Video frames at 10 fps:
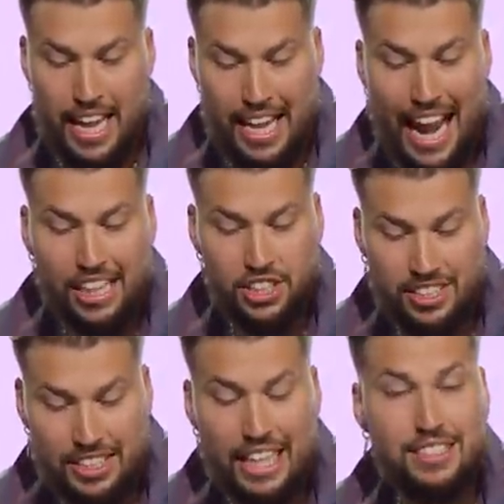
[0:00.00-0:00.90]
it actually
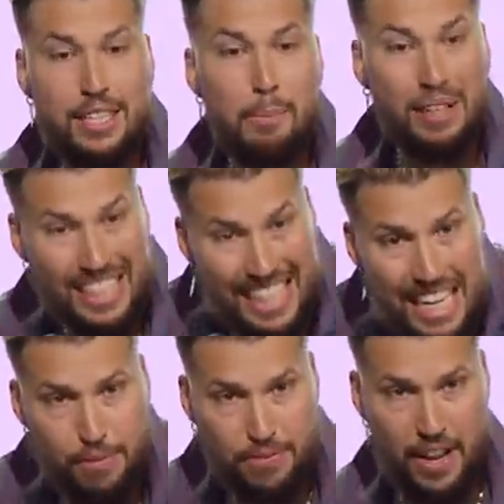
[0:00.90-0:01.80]
states that
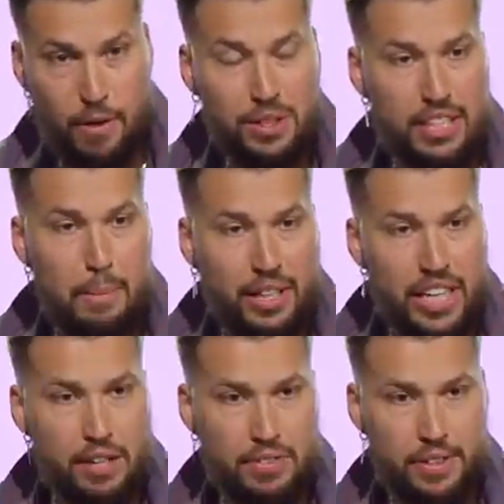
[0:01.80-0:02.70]
belief, everyone say
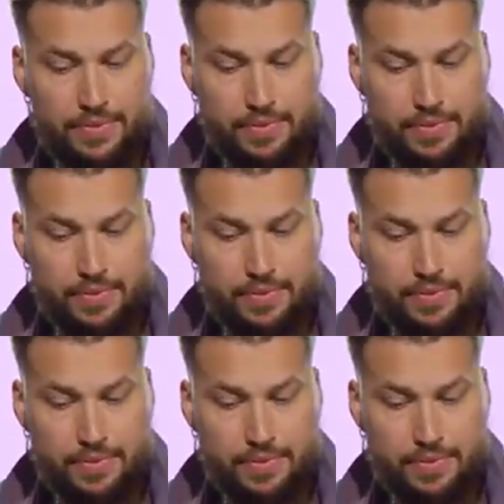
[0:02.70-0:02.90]
belief.